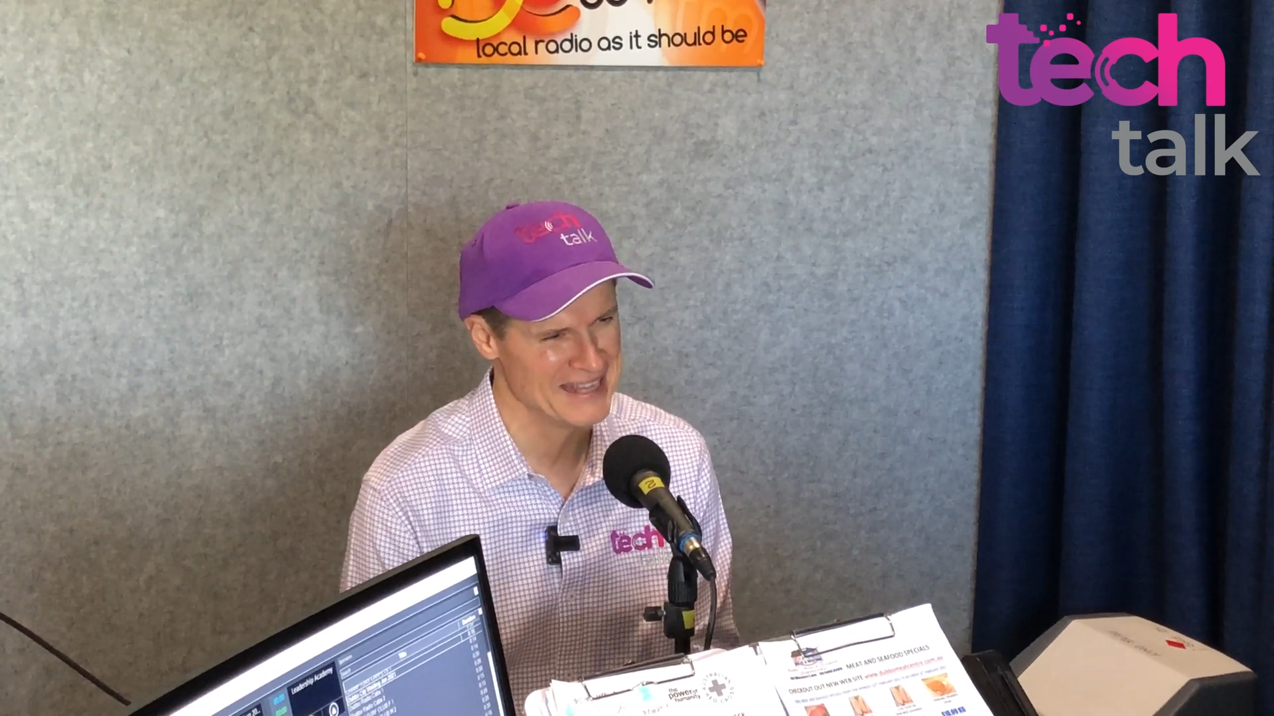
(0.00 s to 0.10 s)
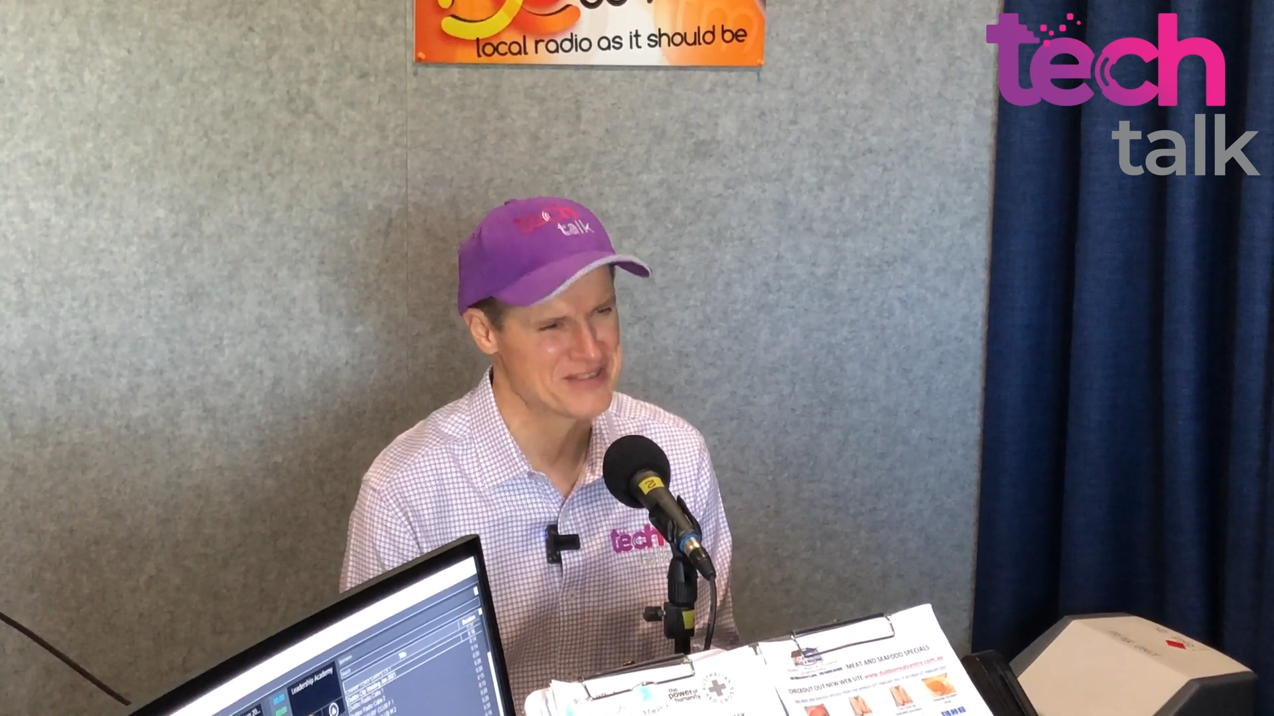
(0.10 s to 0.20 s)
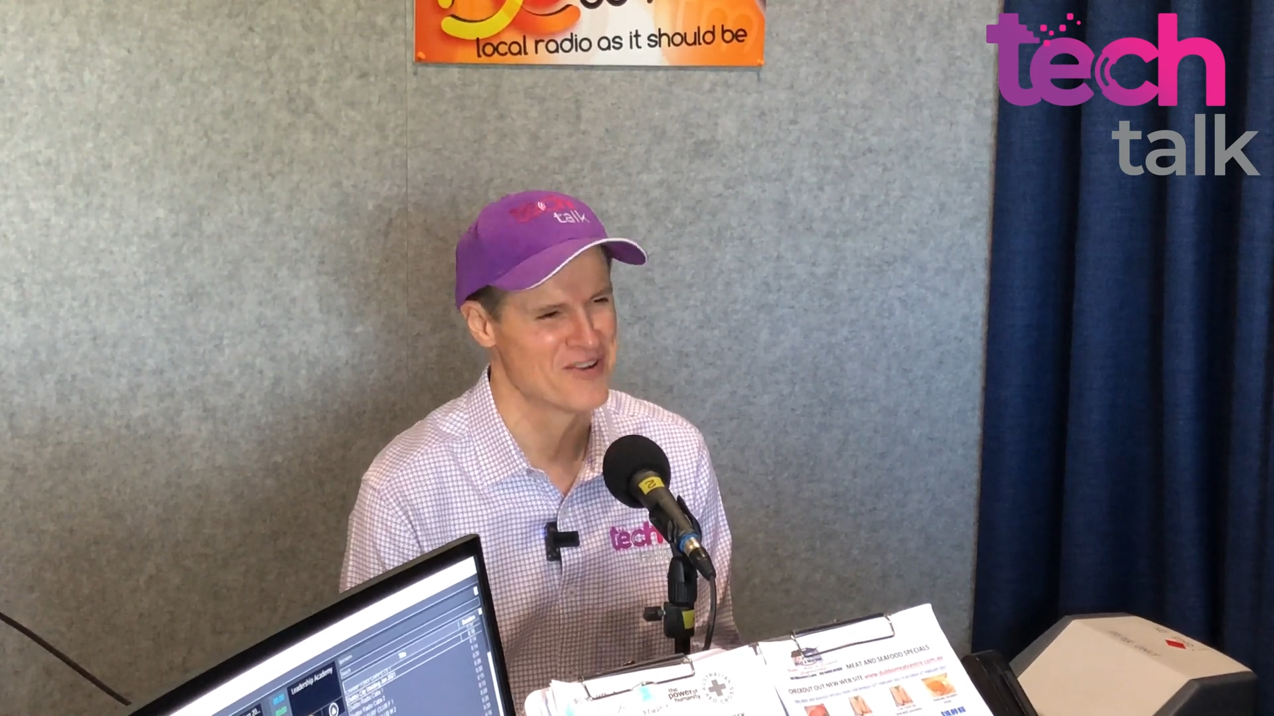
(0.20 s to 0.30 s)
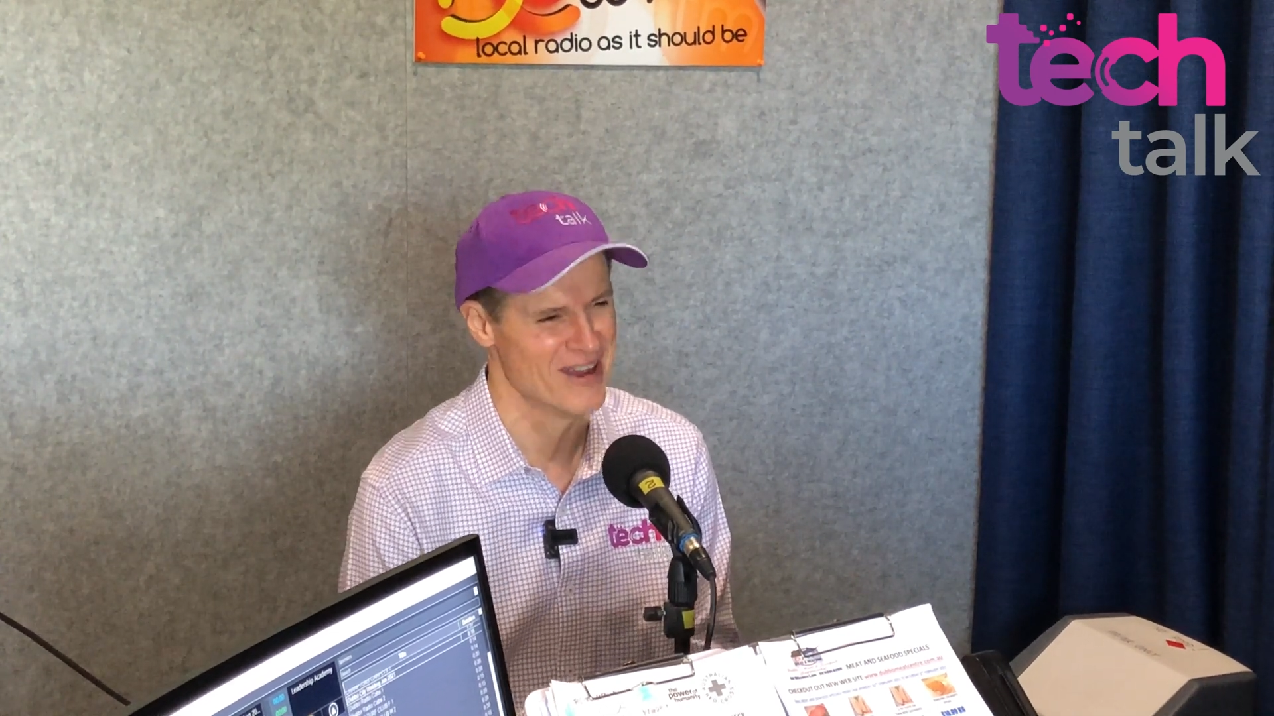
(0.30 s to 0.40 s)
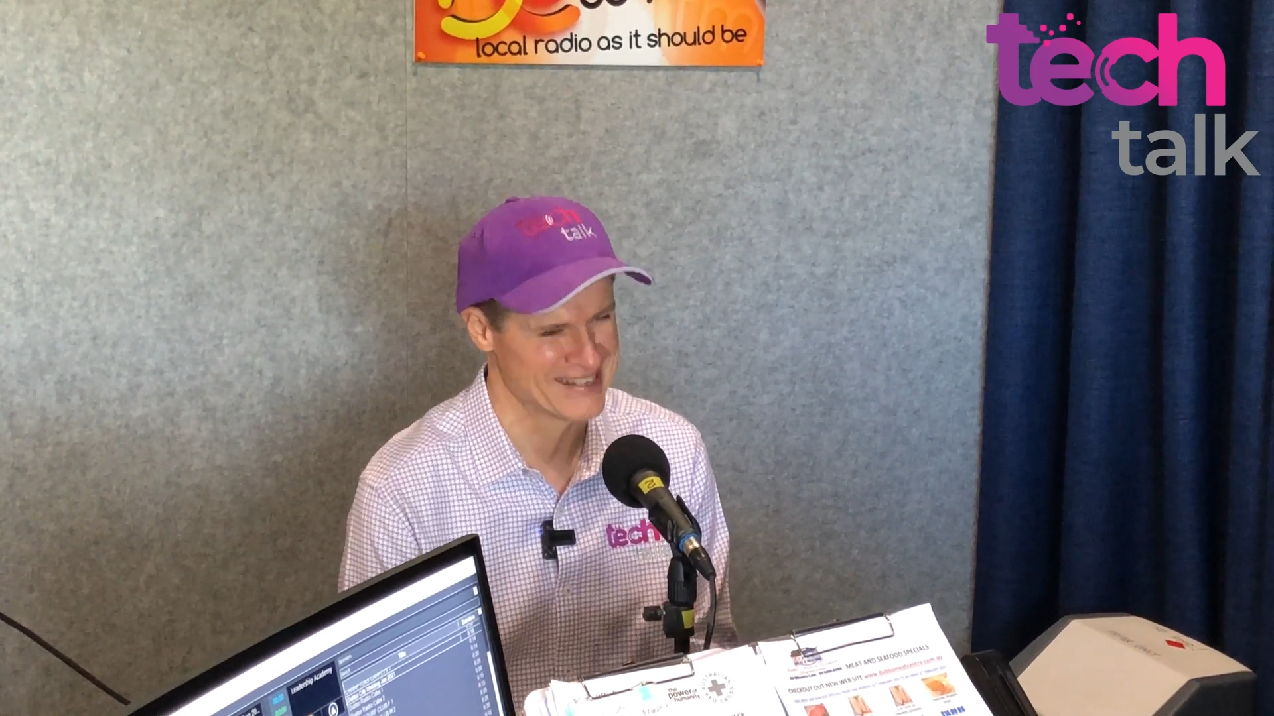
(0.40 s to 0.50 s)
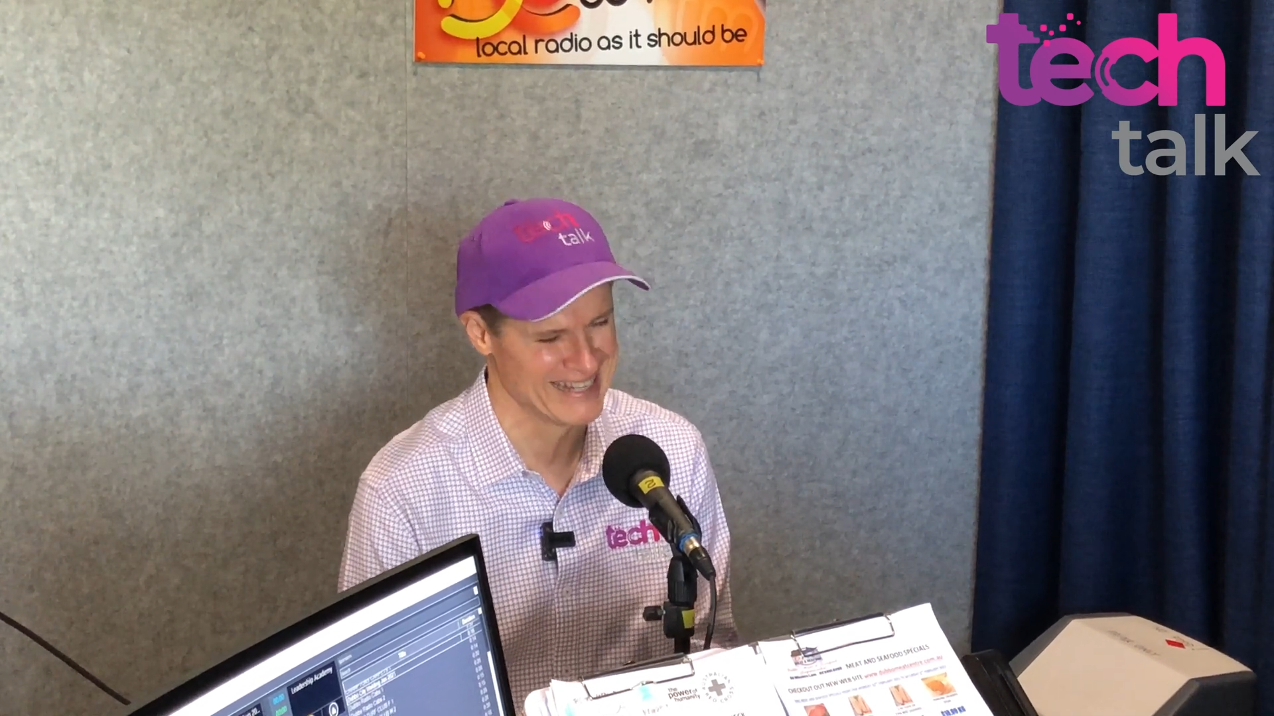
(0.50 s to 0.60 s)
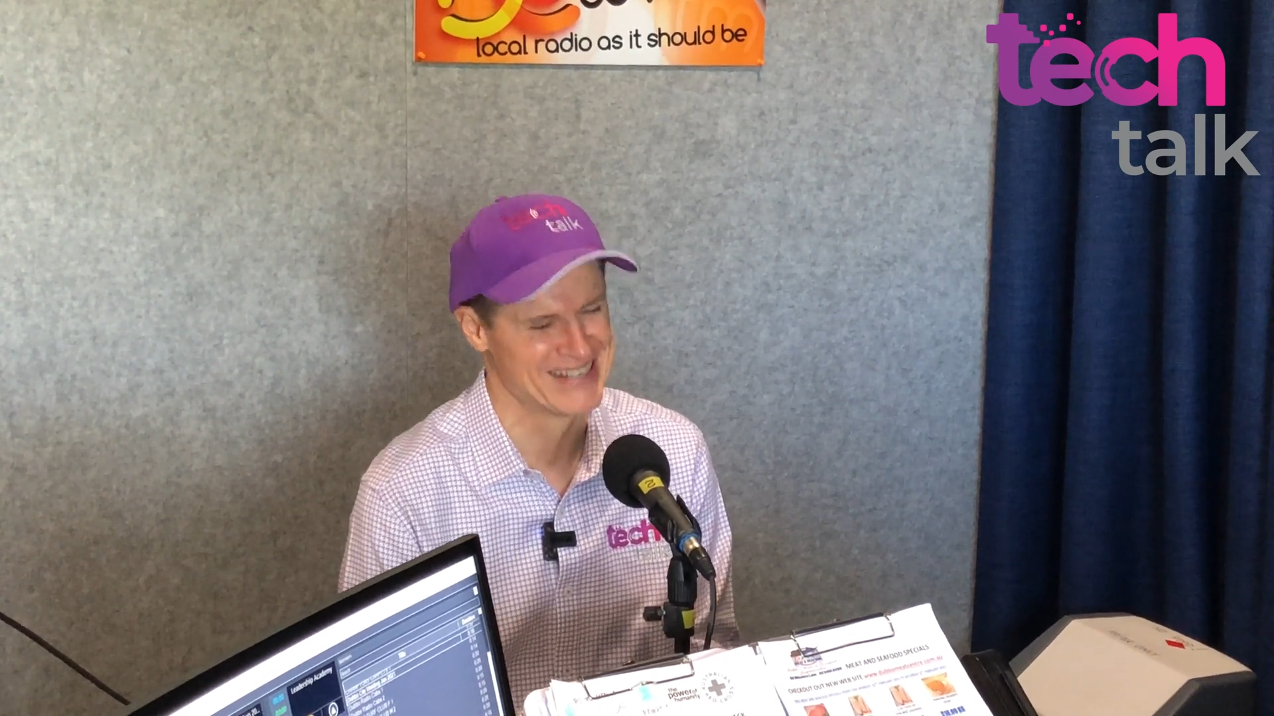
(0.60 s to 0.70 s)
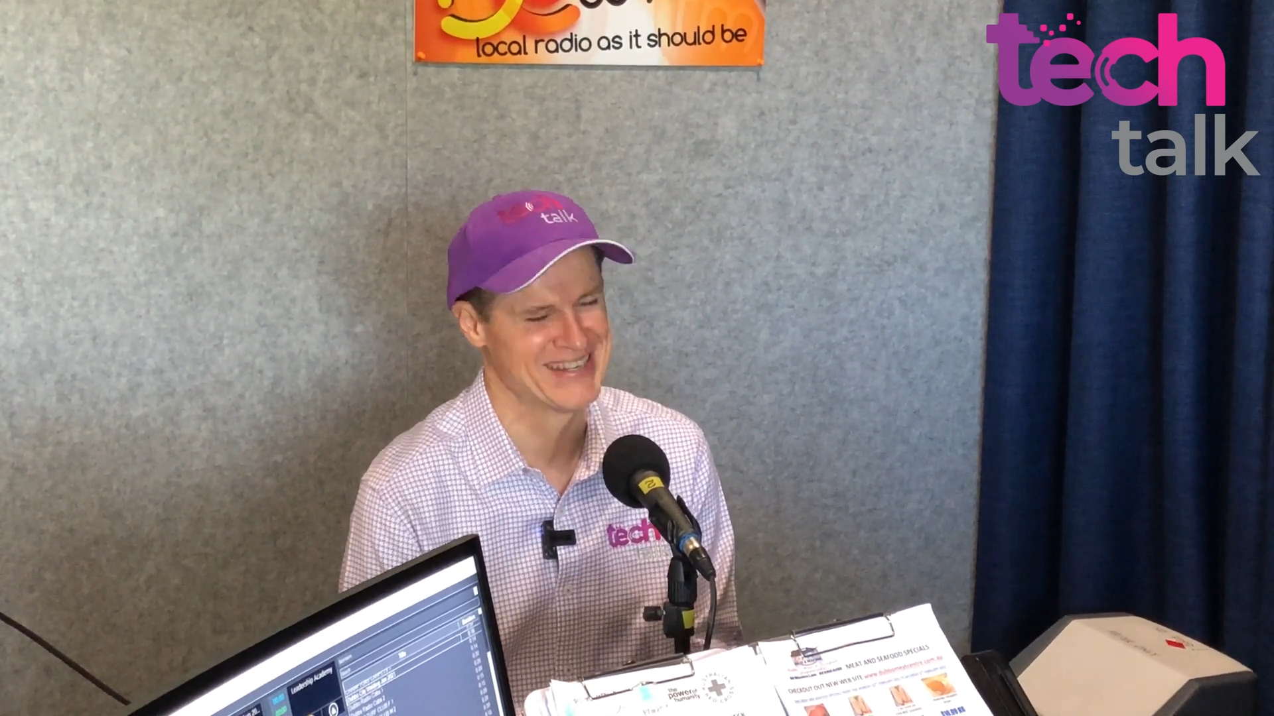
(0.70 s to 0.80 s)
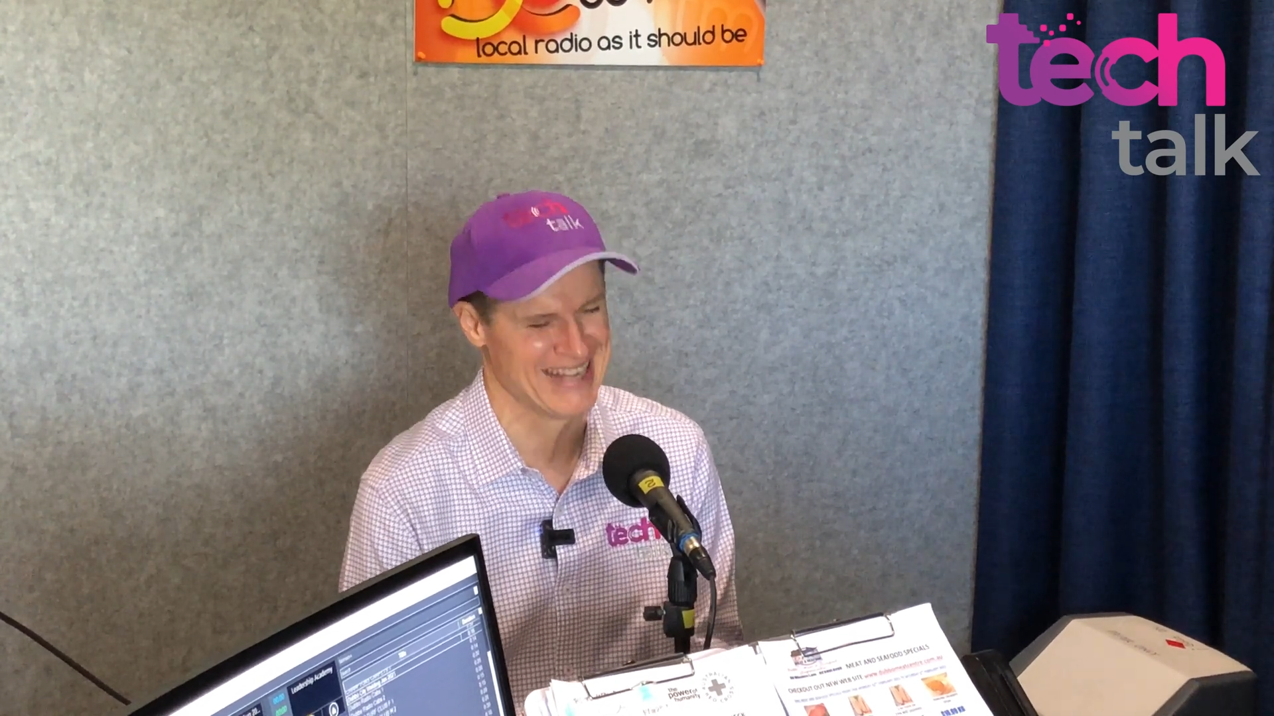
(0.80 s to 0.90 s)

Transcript: That's right. That's